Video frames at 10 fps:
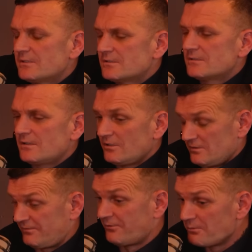Cause
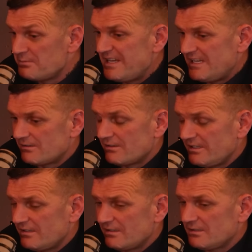for me,
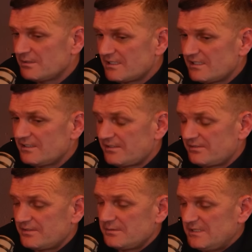right, I went into
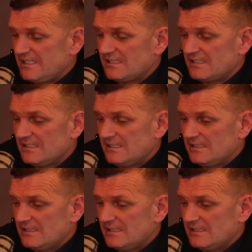the meeting,